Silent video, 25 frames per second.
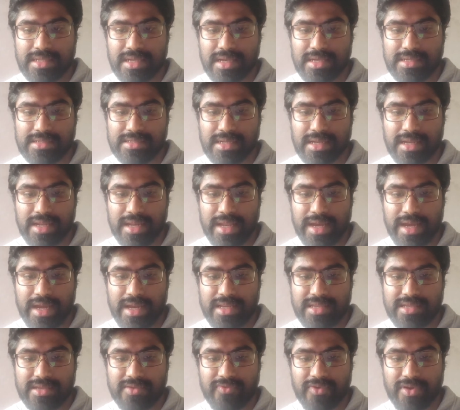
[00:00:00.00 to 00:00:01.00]
the
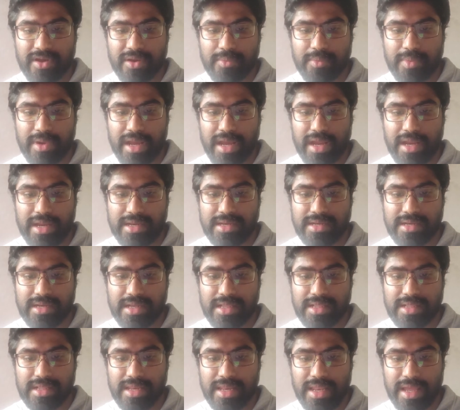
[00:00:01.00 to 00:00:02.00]
Israelites from
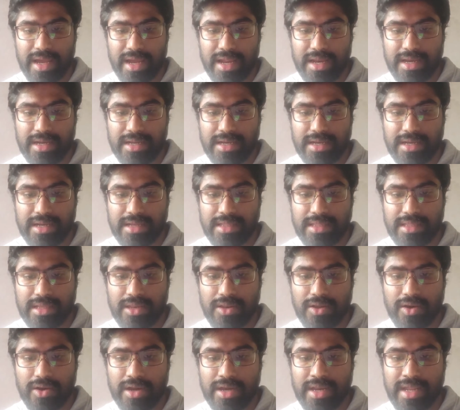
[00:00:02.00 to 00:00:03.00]
entering the land the
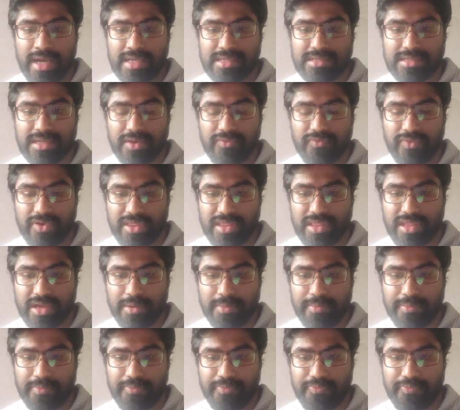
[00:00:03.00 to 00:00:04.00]
Lord has given them.